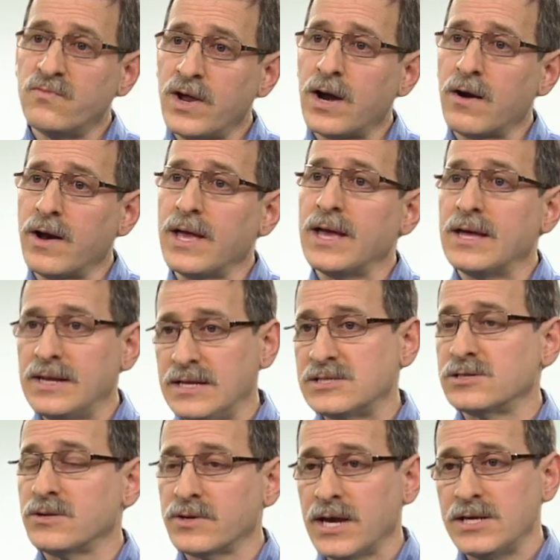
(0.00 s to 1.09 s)
vary in each
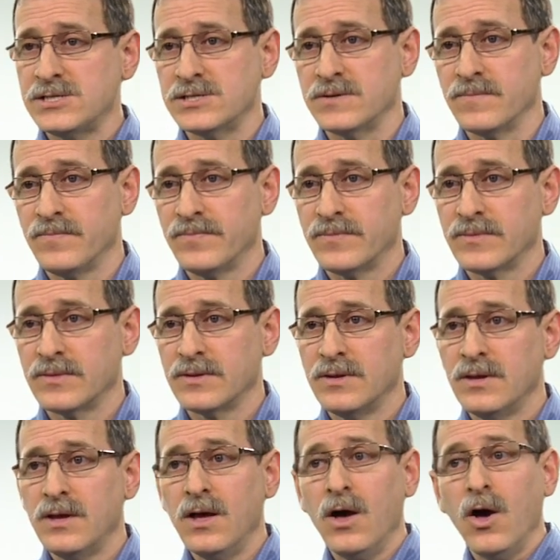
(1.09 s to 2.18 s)
location.
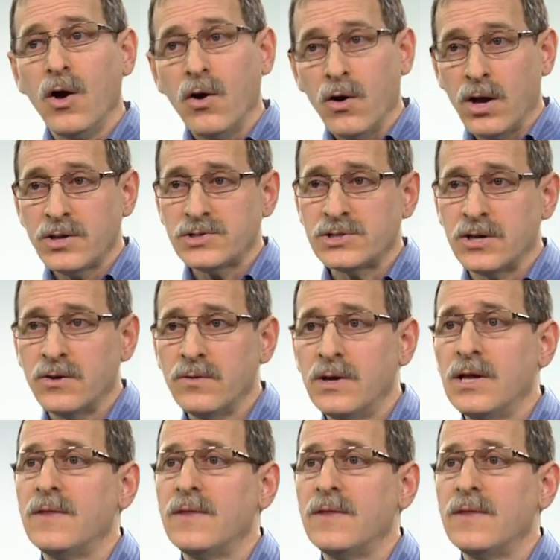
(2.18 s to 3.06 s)
Also,